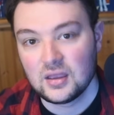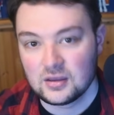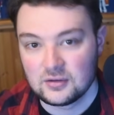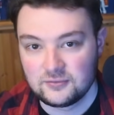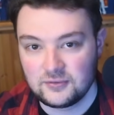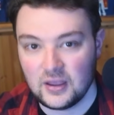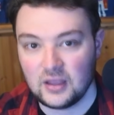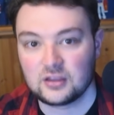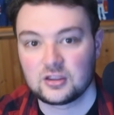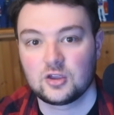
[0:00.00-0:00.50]

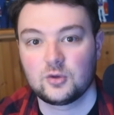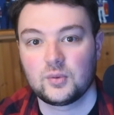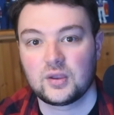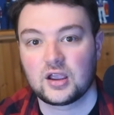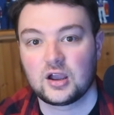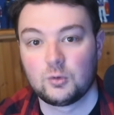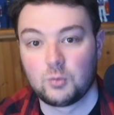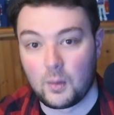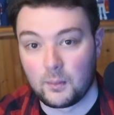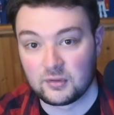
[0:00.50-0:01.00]

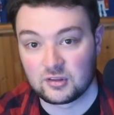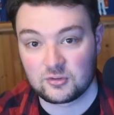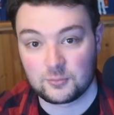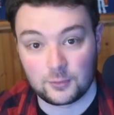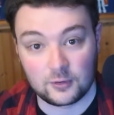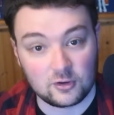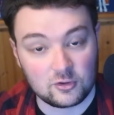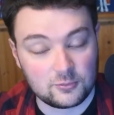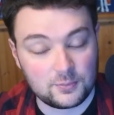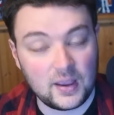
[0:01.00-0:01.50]
valuing a woman's
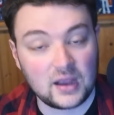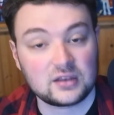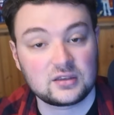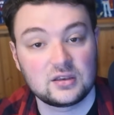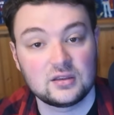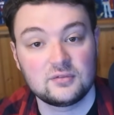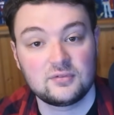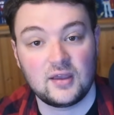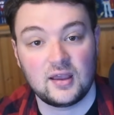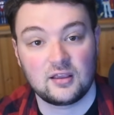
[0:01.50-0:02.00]

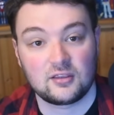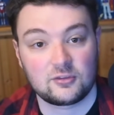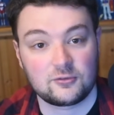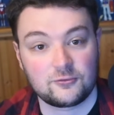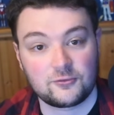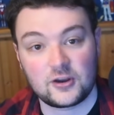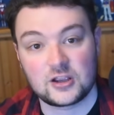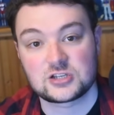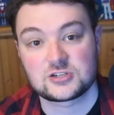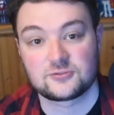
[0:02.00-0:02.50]
perspective as
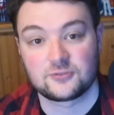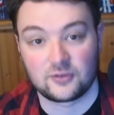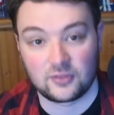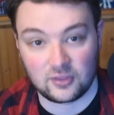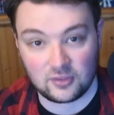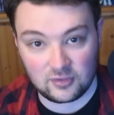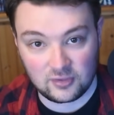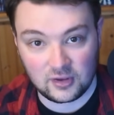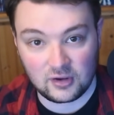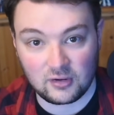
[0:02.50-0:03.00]
fresh for
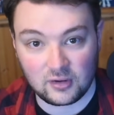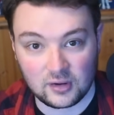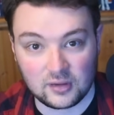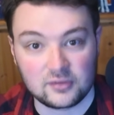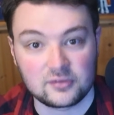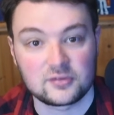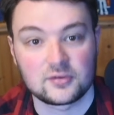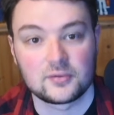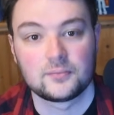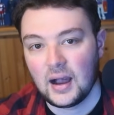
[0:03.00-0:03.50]
the
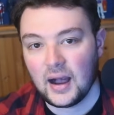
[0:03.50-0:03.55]
series.